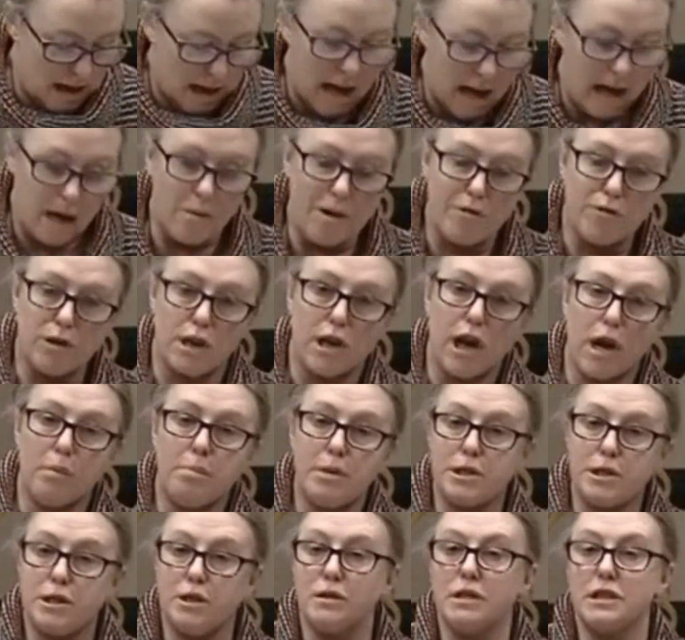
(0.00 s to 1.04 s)
However, an
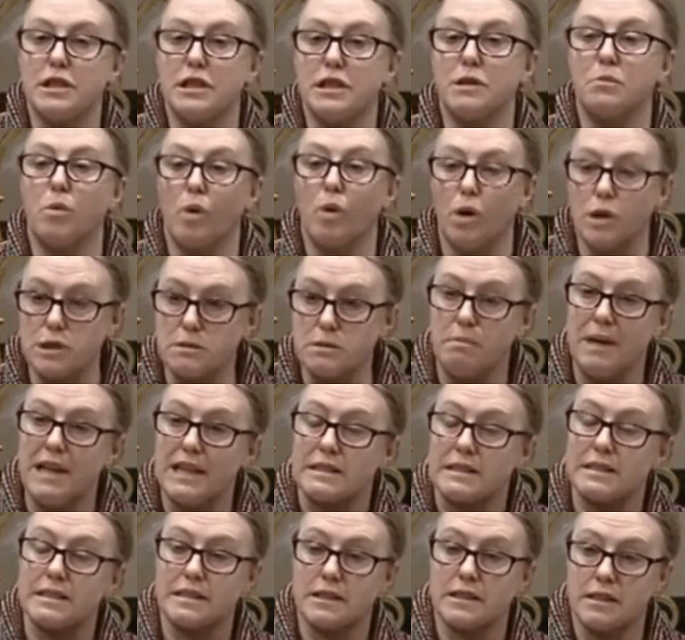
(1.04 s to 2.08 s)
opportunity was
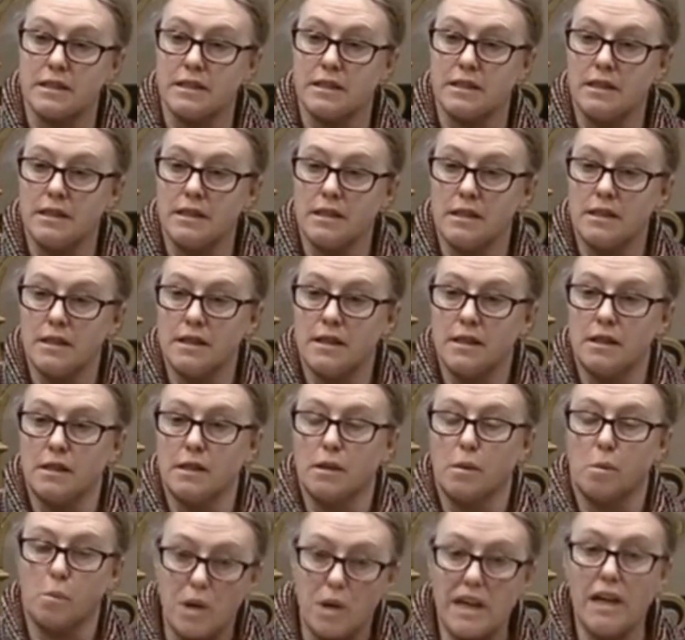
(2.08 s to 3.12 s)
missed.
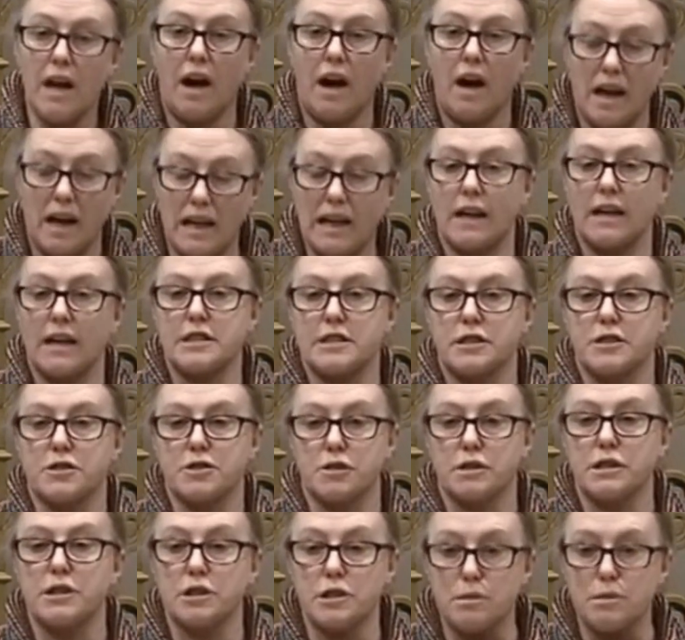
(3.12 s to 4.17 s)
We highlighted
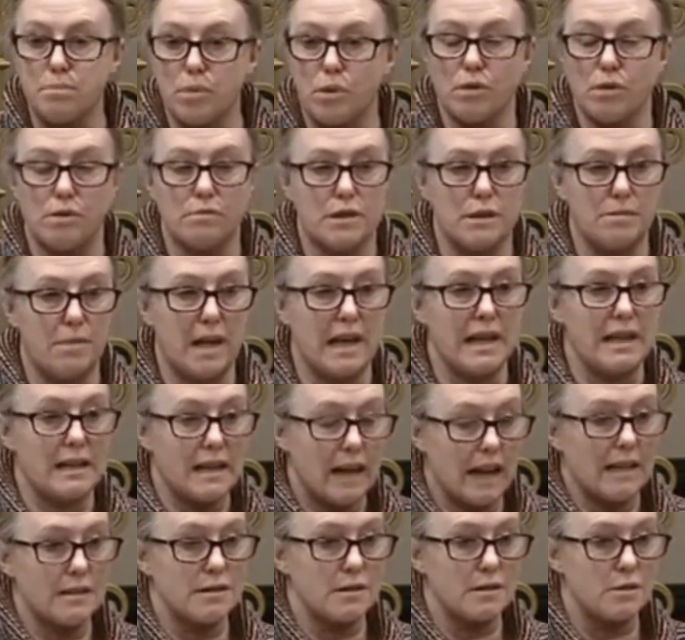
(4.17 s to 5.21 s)
during the debate
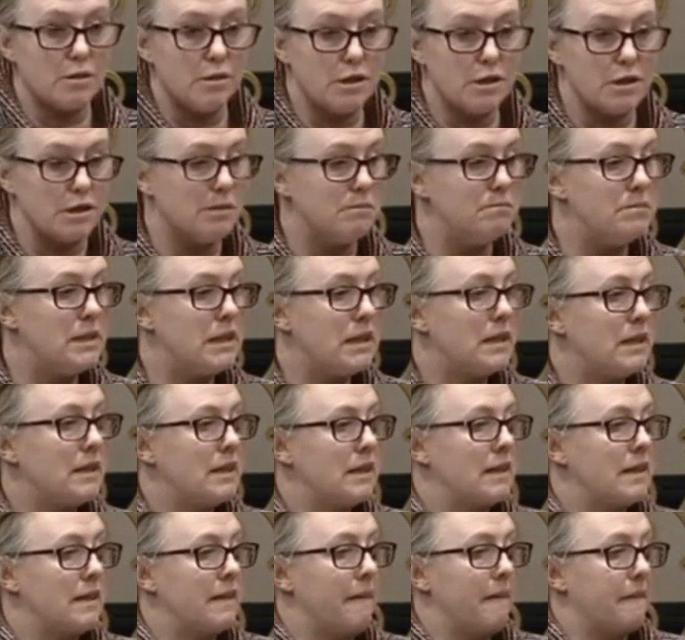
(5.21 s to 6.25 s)
last autumn
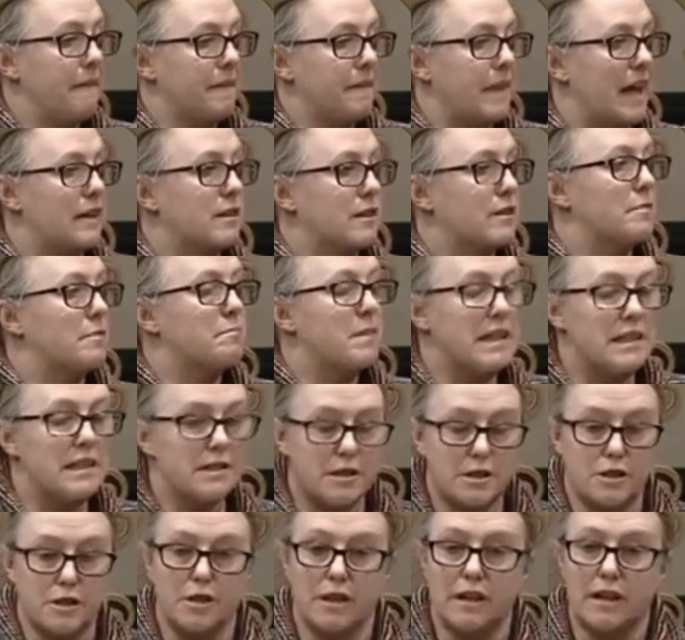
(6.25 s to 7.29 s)
that the
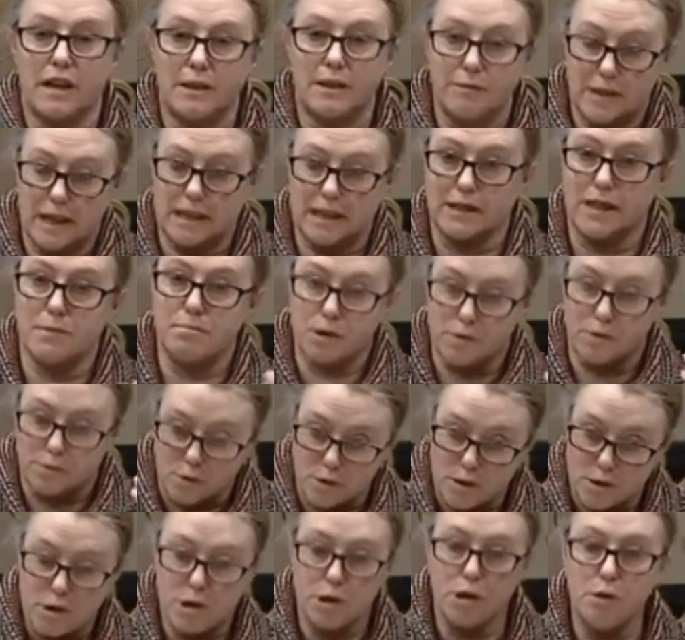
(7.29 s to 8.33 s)
Minister, and in fact I put
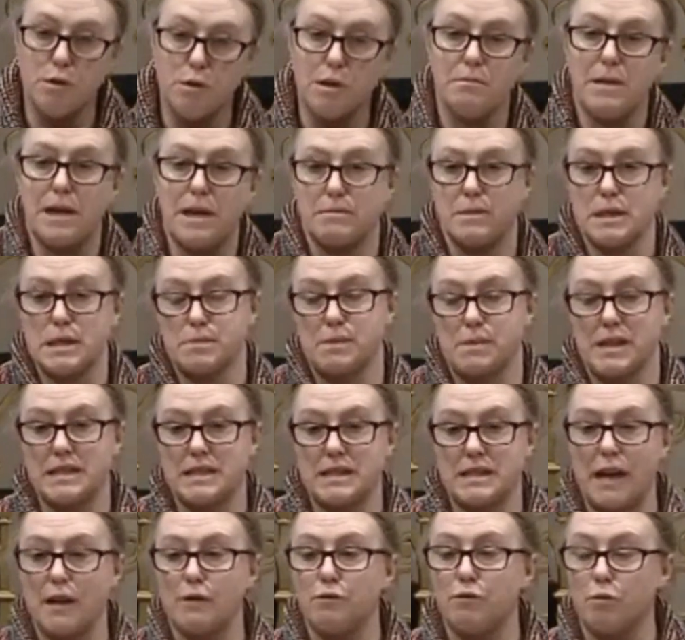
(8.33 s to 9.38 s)
forward two amendments
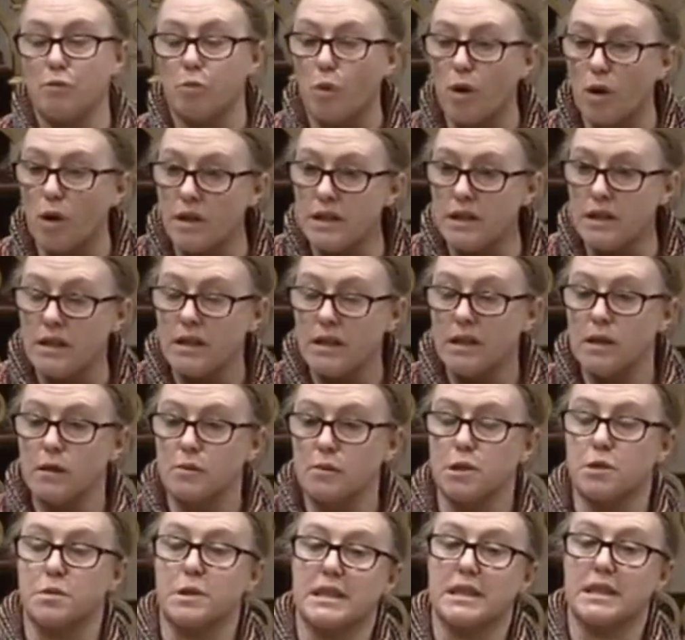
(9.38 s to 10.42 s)
myself, one
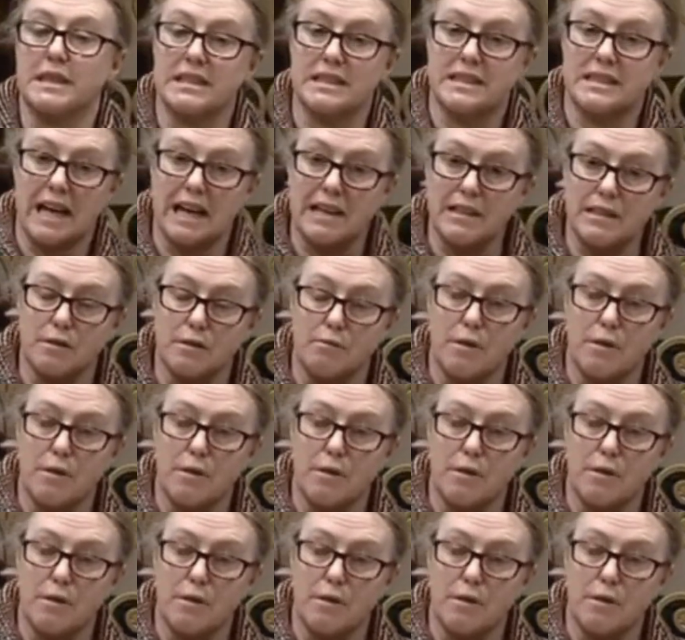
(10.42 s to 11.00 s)
which would extend